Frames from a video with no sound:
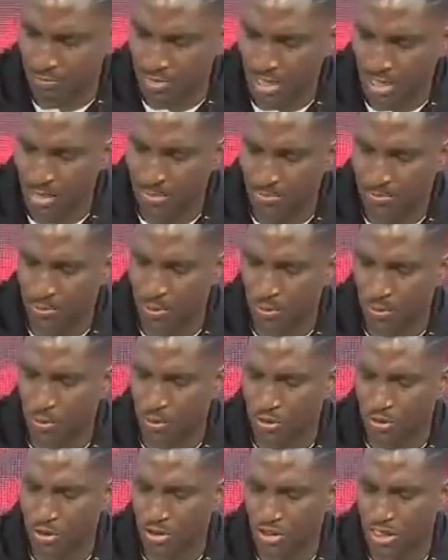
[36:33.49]
In Brodo,
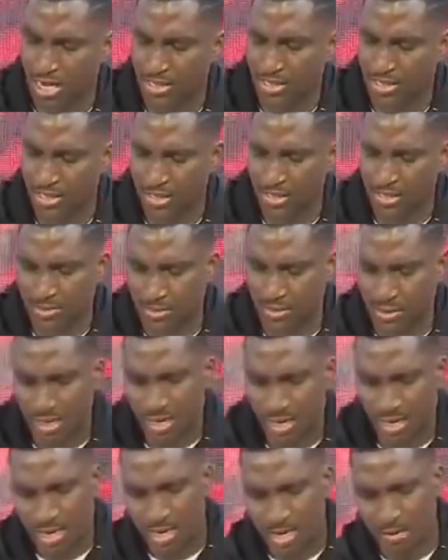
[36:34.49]
share this.
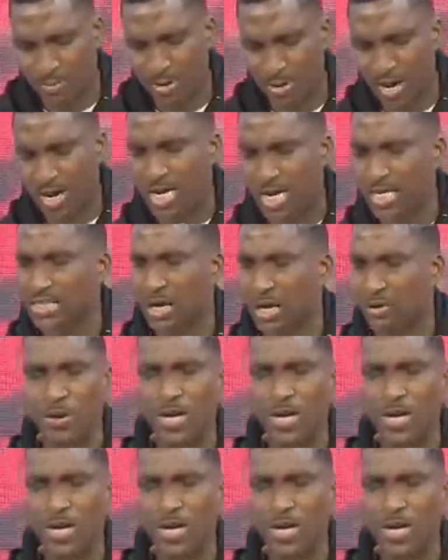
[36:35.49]
Ebrakata.